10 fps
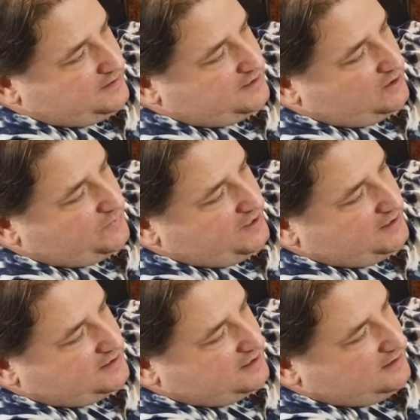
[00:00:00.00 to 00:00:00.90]

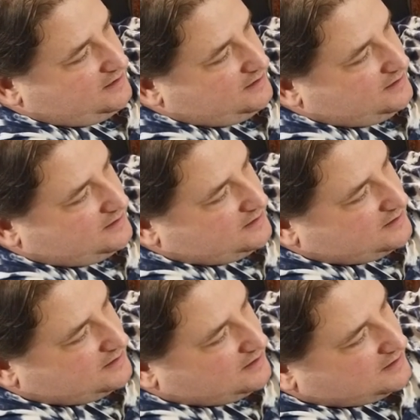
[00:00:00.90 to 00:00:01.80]
Celebrate
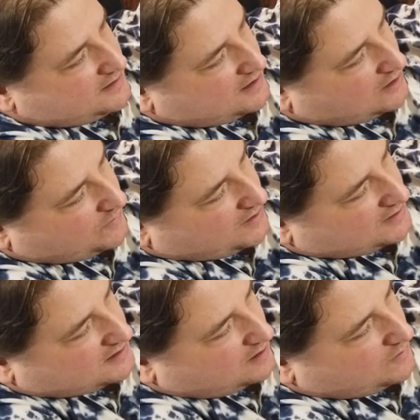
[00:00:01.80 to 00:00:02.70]
suns,
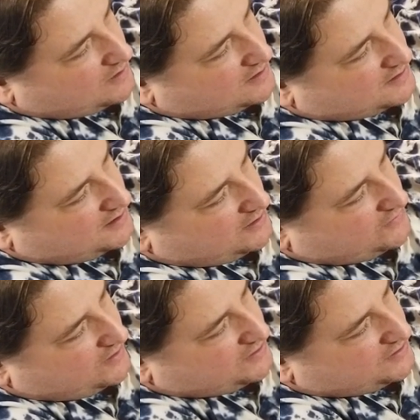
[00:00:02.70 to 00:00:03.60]
celebrate summer,
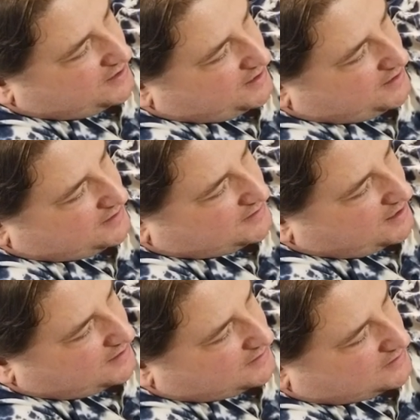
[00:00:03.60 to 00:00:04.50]
sun-drenched days,
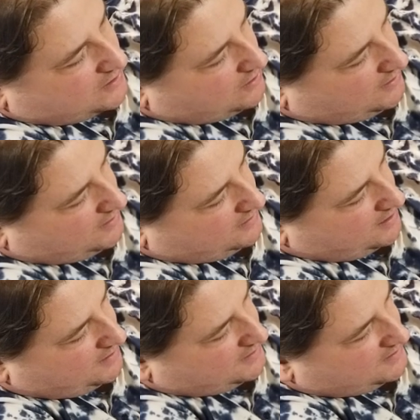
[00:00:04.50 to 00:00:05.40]
and starlit
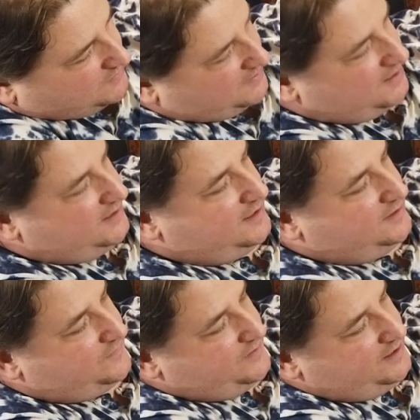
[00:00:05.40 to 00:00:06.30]
nights with
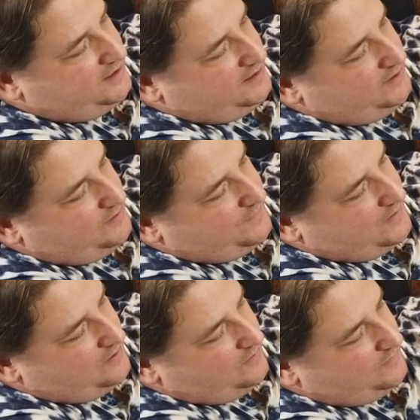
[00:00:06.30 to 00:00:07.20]
Alien three D and the U F
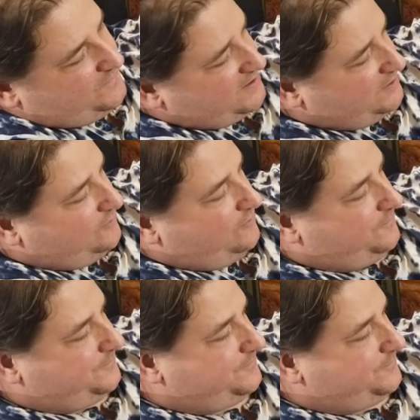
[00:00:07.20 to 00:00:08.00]
O. Very cool.